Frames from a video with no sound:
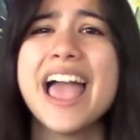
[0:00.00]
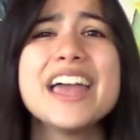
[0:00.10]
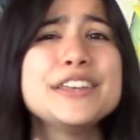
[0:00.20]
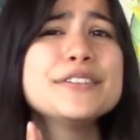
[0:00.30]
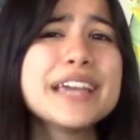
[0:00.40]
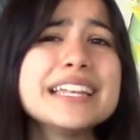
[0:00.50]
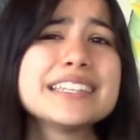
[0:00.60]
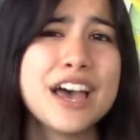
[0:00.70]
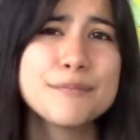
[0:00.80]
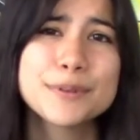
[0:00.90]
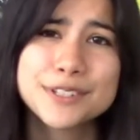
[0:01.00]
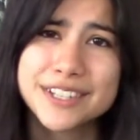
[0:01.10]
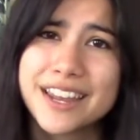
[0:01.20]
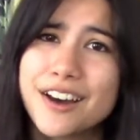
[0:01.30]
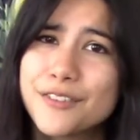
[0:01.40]
And you get
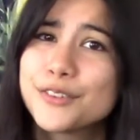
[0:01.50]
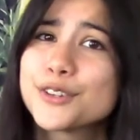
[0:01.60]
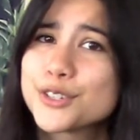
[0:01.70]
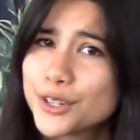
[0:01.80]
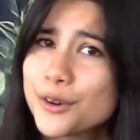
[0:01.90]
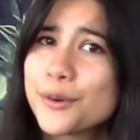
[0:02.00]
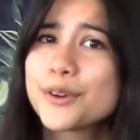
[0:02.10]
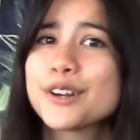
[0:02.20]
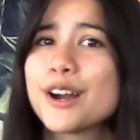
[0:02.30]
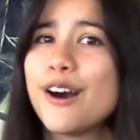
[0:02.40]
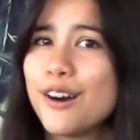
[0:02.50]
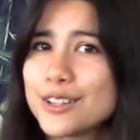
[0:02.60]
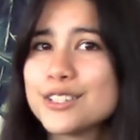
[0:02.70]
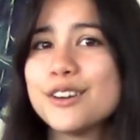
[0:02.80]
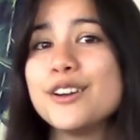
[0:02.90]
10% off your shirt order
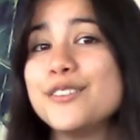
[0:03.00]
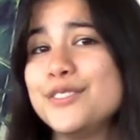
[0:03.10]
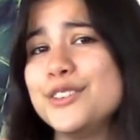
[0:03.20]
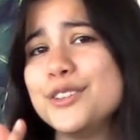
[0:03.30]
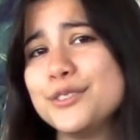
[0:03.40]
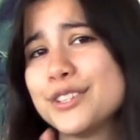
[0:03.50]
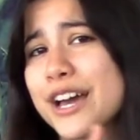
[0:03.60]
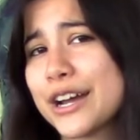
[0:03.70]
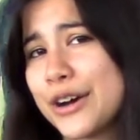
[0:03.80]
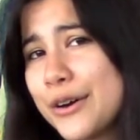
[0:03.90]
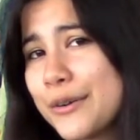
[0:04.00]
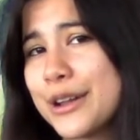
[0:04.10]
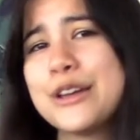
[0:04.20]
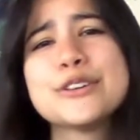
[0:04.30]
also if you use that code.